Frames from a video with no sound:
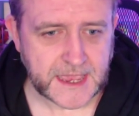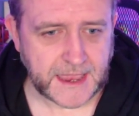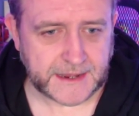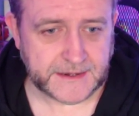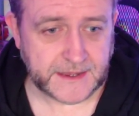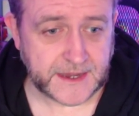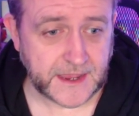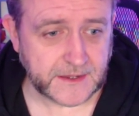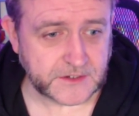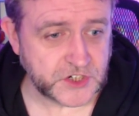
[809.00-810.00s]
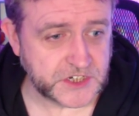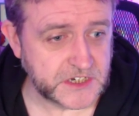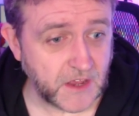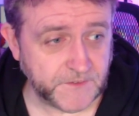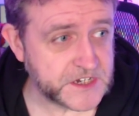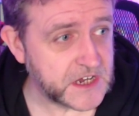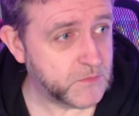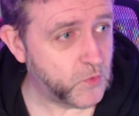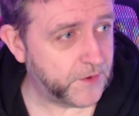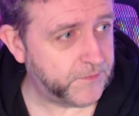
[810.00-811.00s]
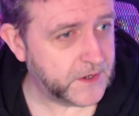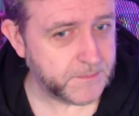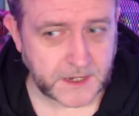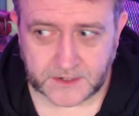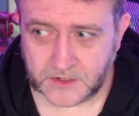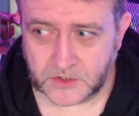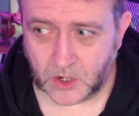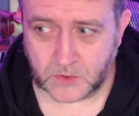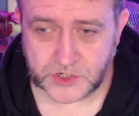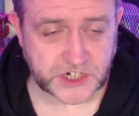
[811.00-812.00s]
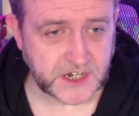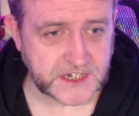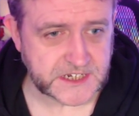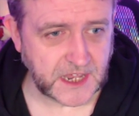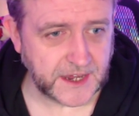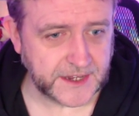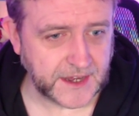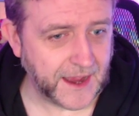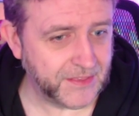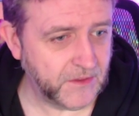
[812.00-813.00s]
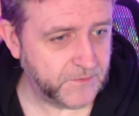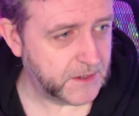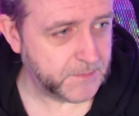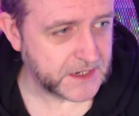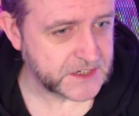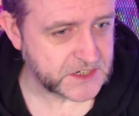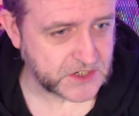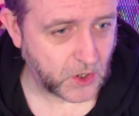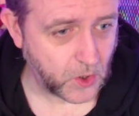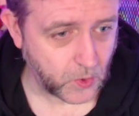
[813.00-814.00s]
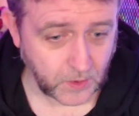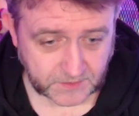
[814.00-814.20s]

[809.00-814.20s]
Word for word: and uh, yeah, just seeing what Filipino culture is like and the Philippines as a whole,